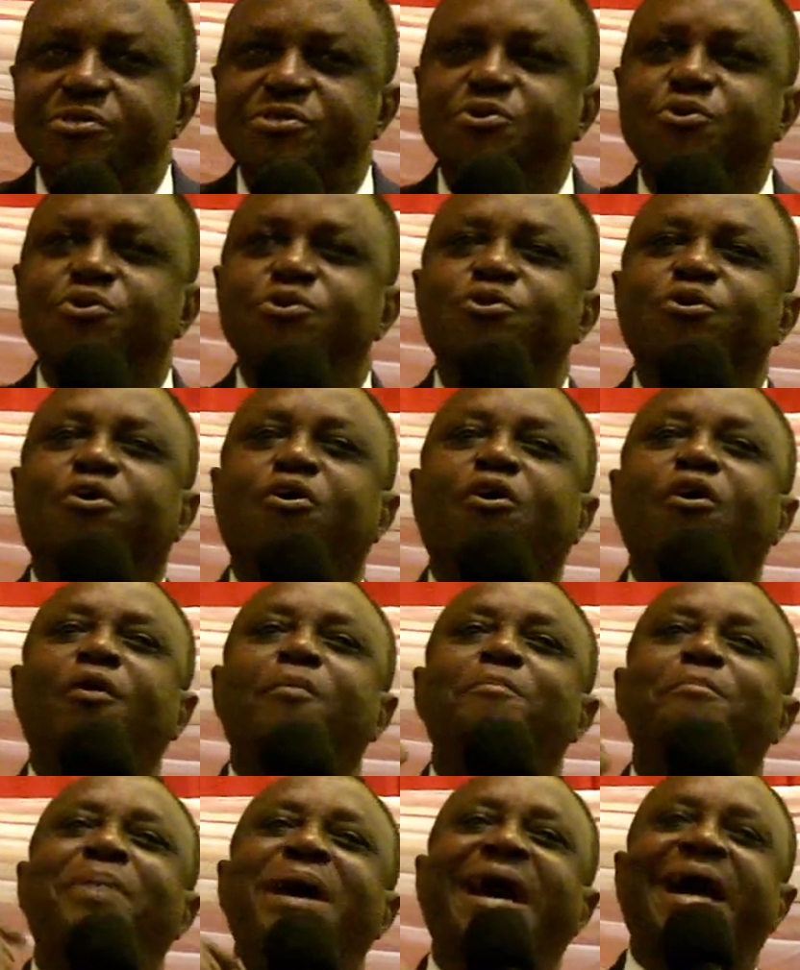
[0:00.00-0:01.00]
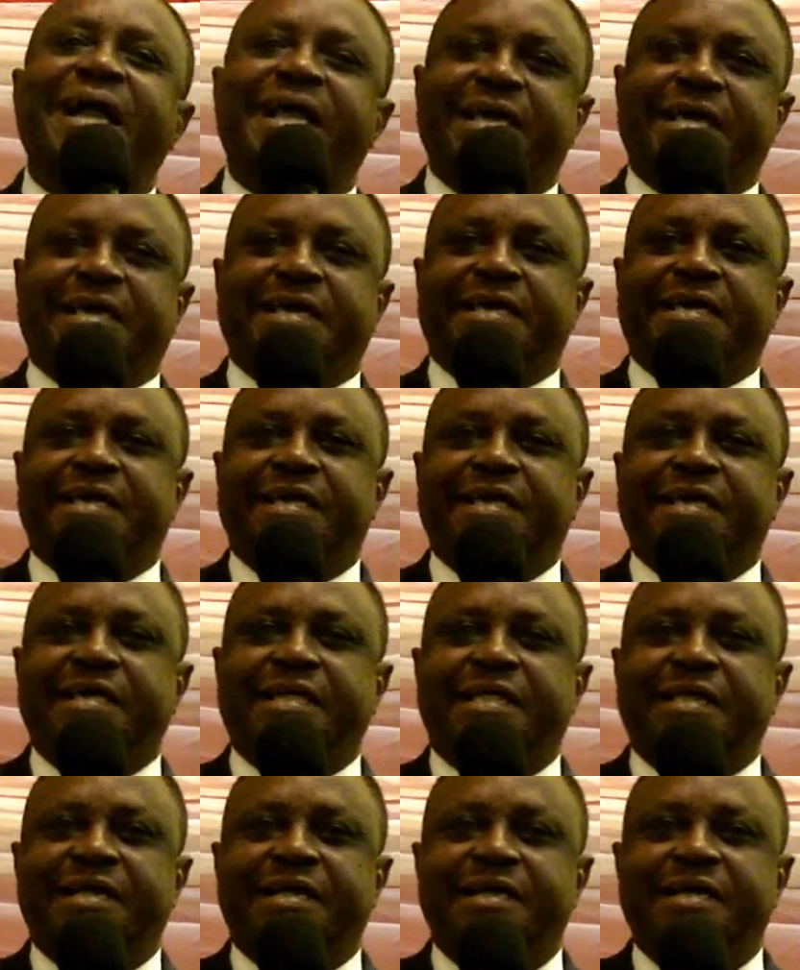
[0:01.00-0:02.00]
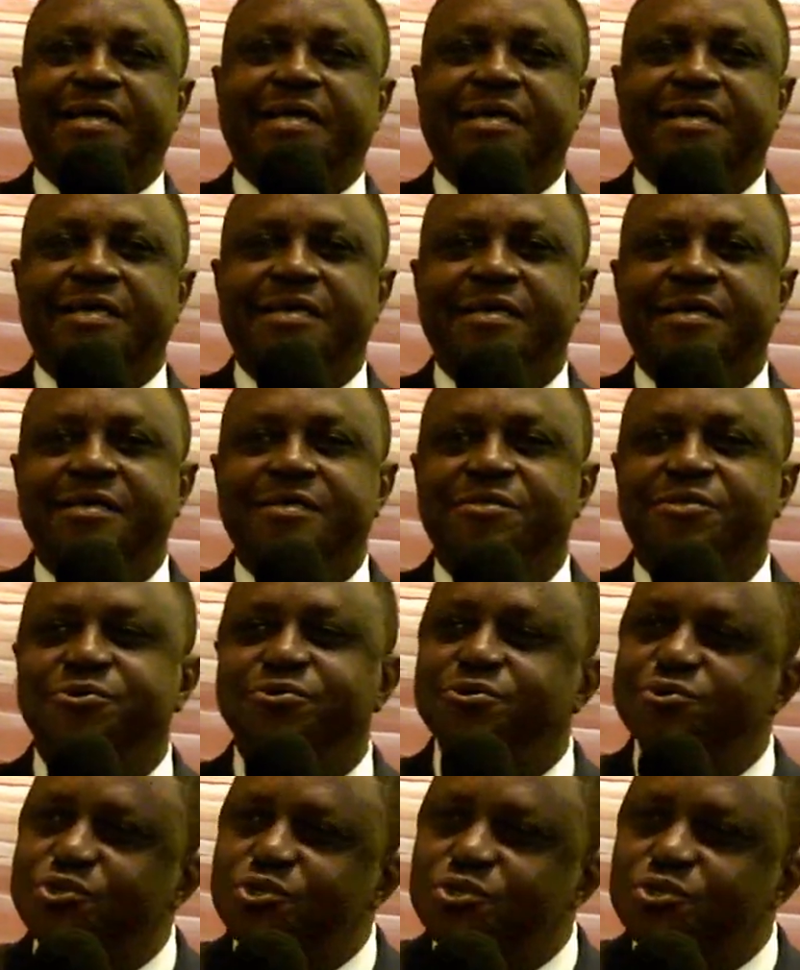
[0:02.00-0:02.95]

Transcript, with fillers: was going to come back through